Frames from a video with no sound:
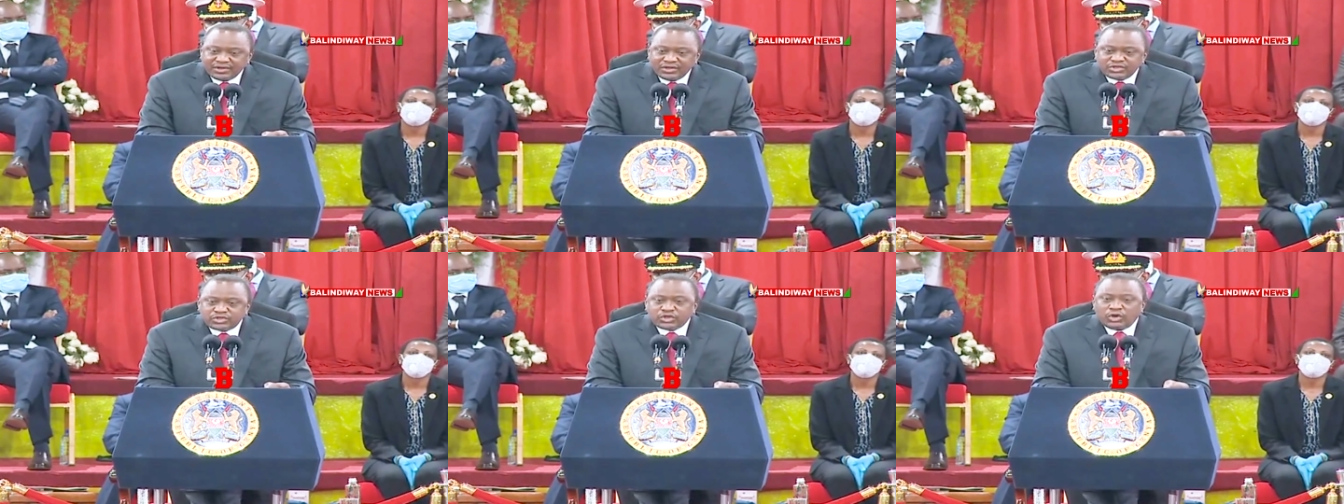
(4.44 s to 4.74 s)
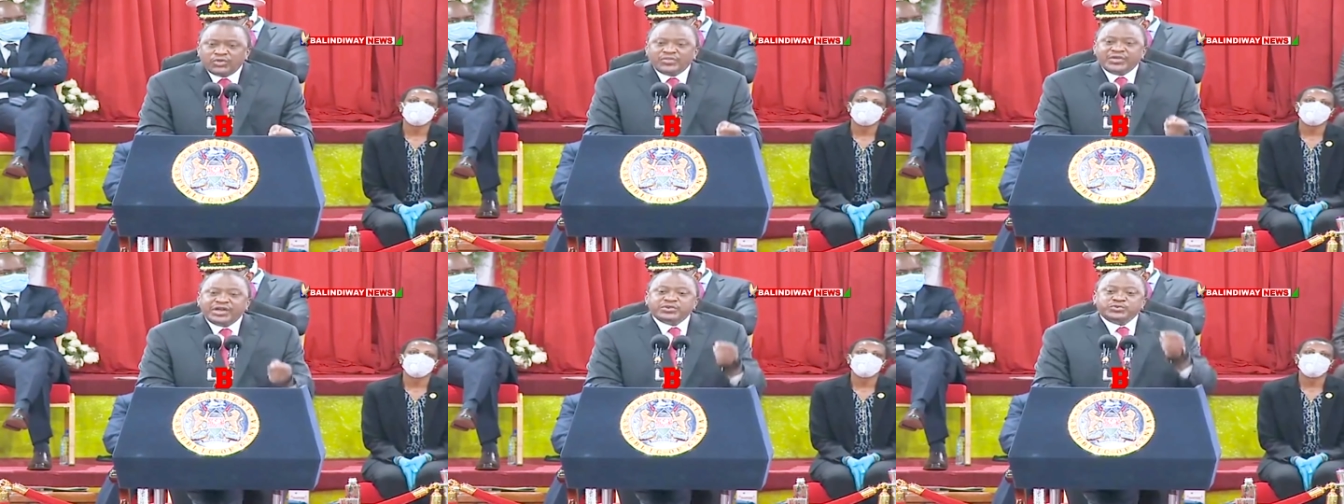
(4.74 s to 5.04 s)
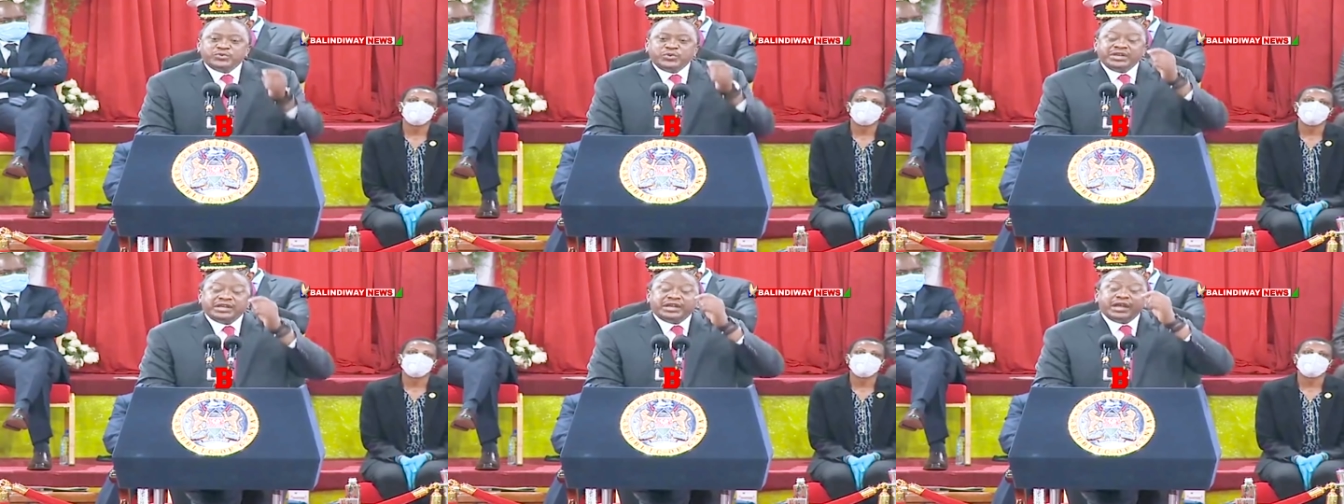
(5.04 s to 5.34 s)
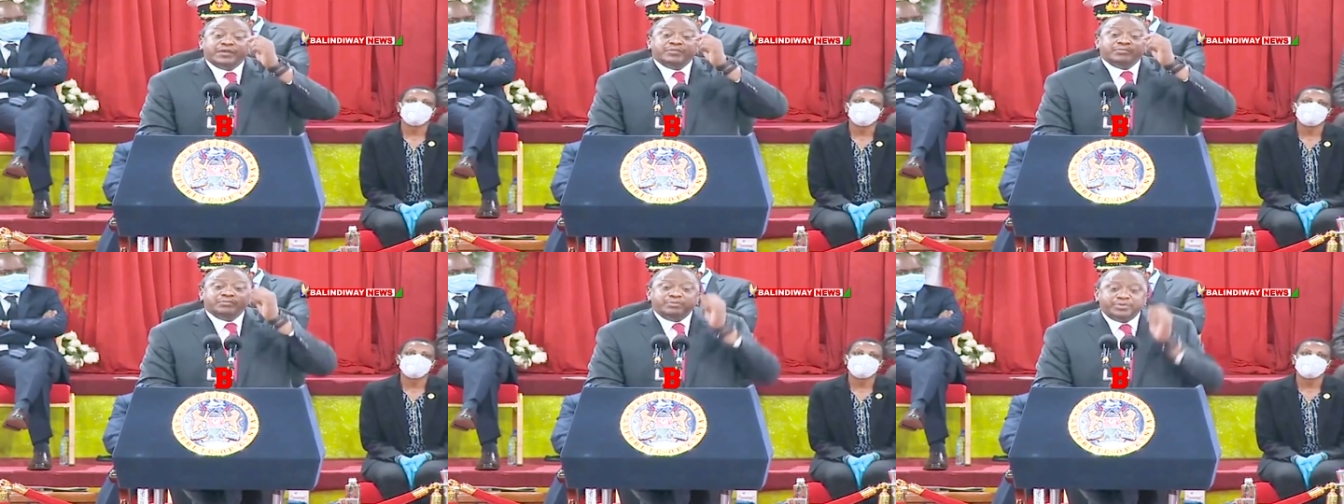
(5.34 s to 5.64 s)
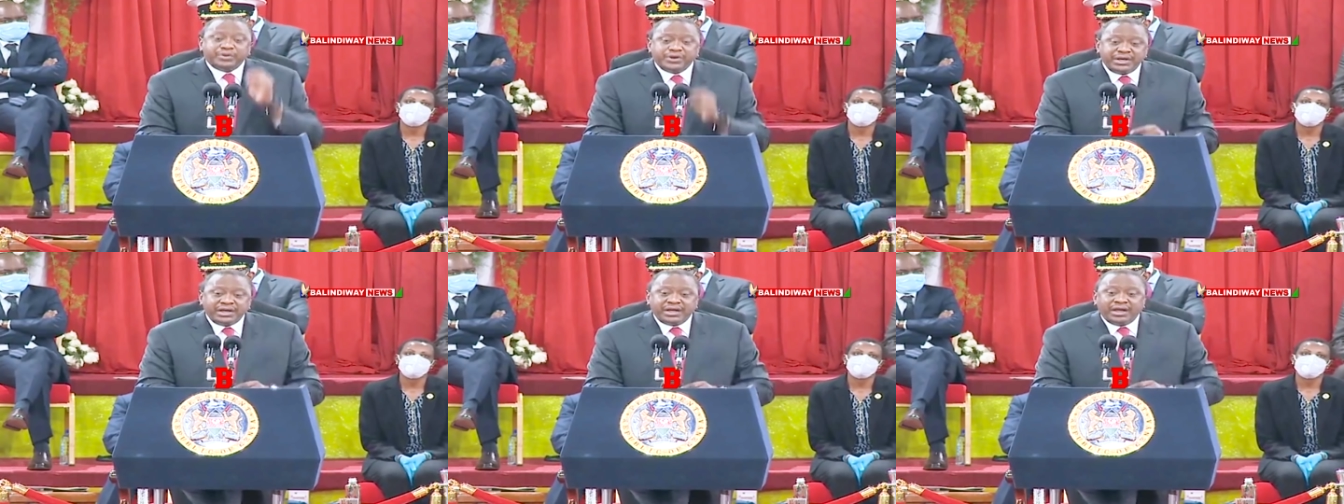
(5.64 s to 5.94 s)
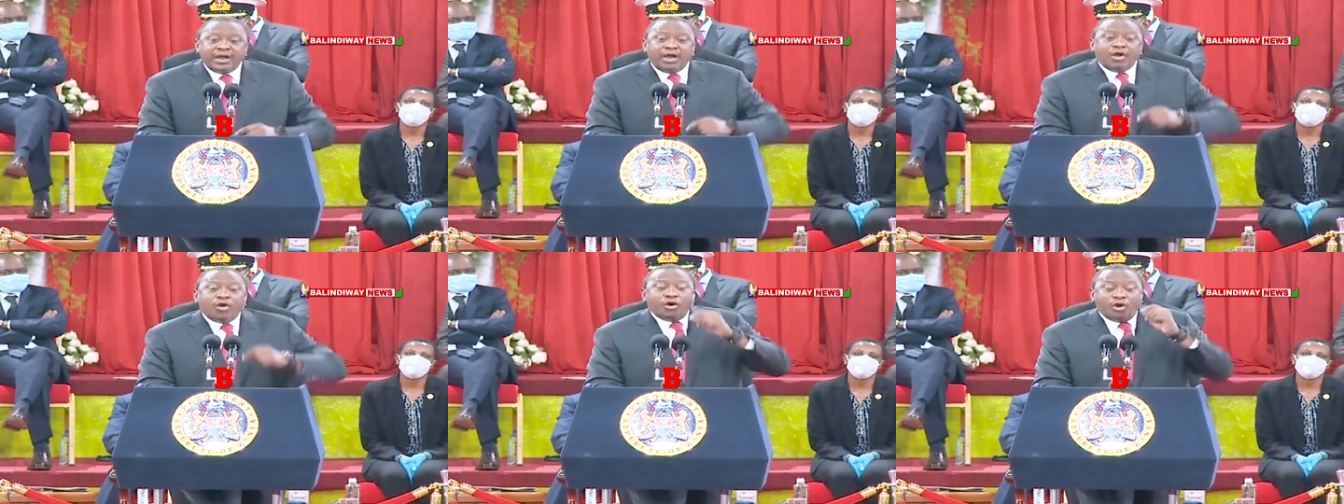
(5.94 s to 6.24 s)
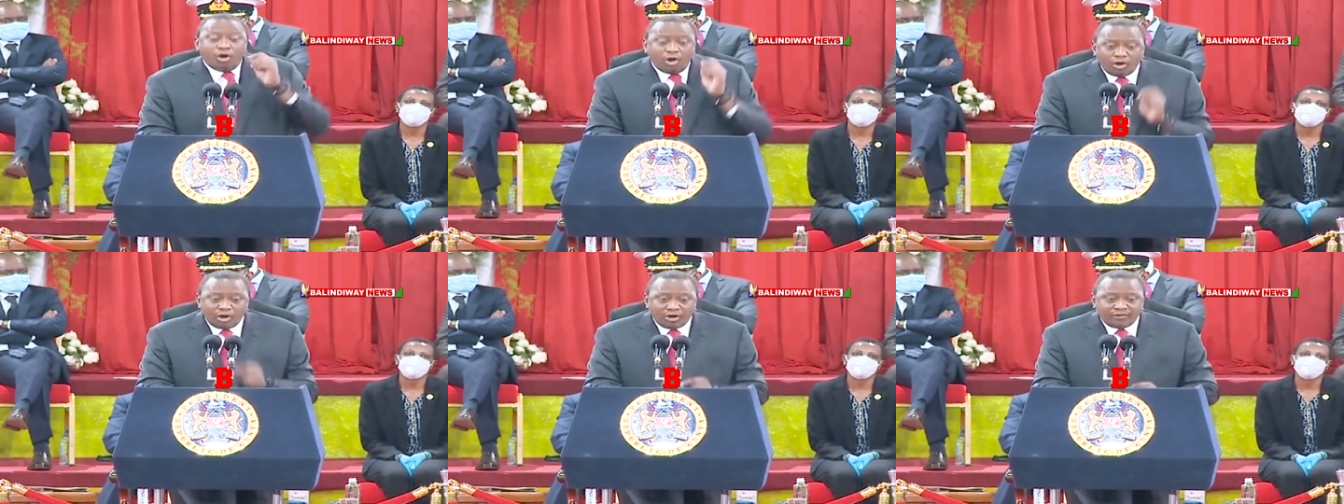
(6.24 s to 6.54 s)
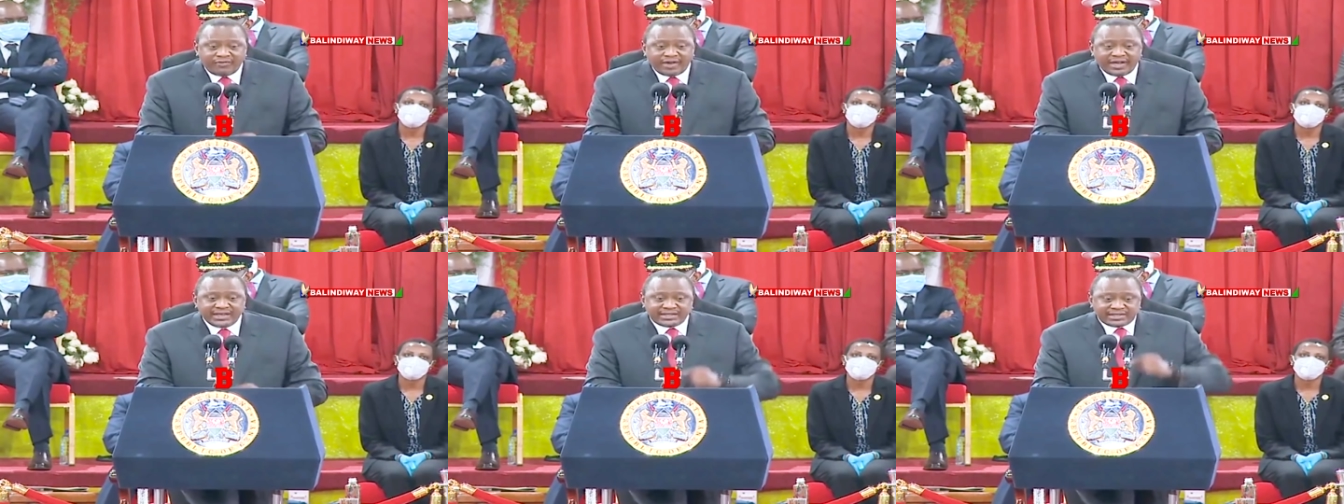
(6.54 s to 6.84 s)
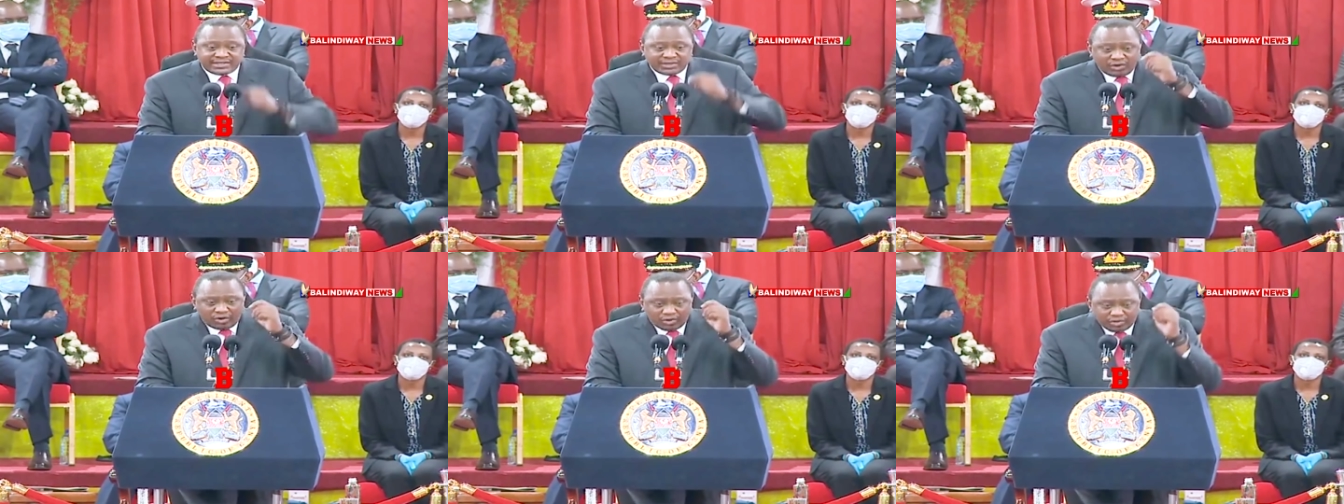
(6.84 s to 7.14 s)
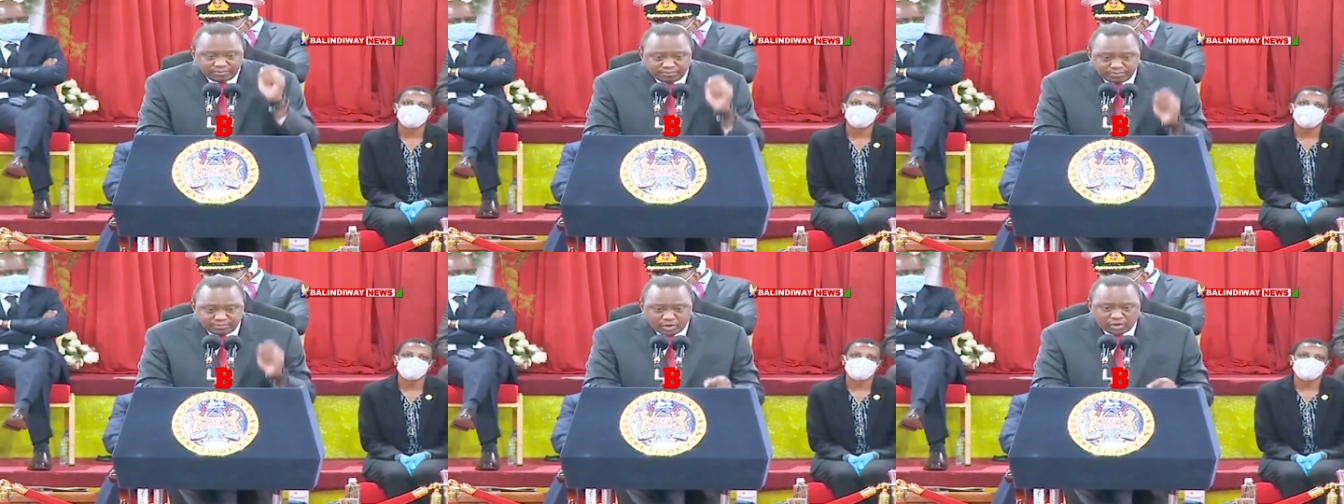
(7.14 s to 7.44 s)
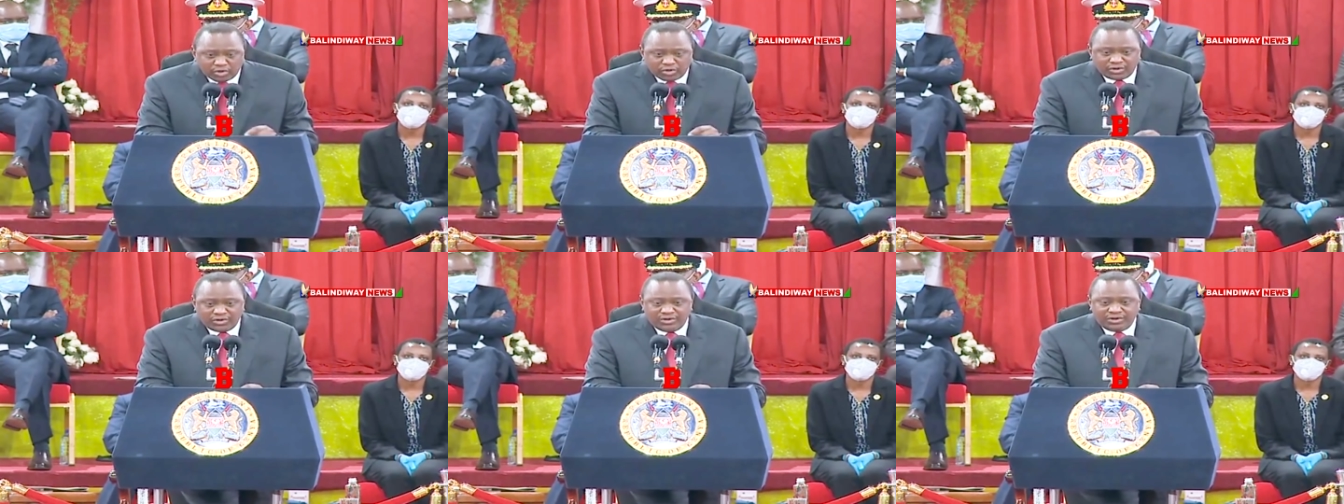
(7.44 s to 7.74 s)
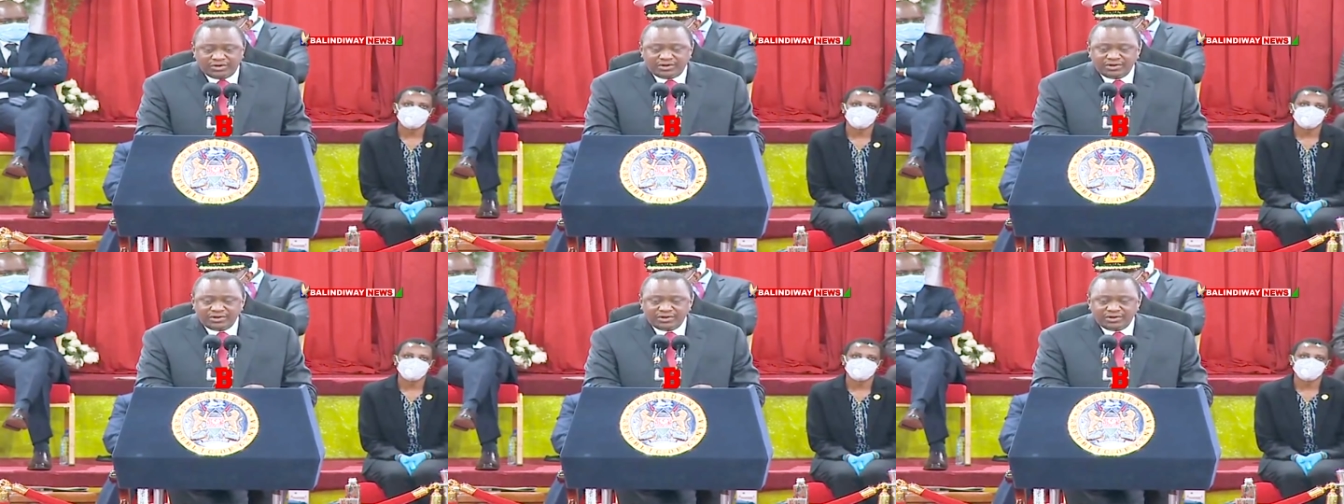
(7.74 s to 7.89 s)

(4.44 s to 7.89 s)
so that we can bring all of us on board